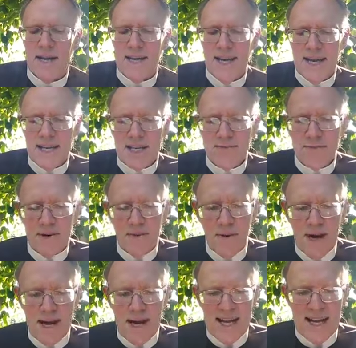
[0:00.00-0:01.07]
Let us
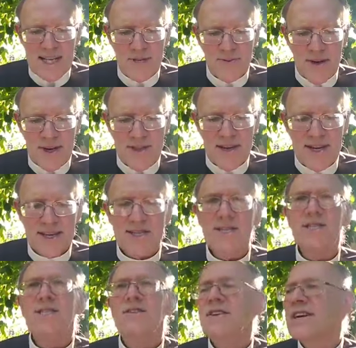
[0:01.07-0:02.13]
beware lest we think
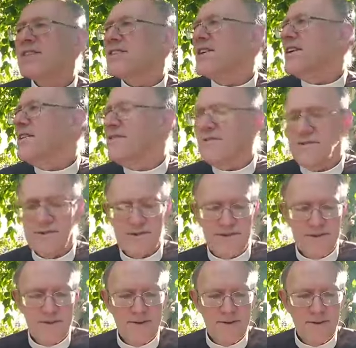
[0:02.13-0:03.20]
such of ourselves,
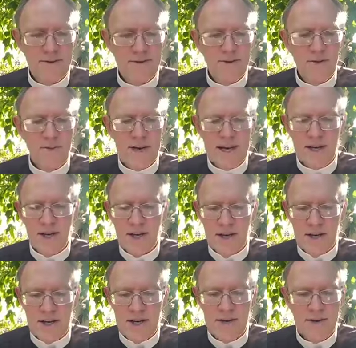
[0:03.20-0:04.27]
that we're good,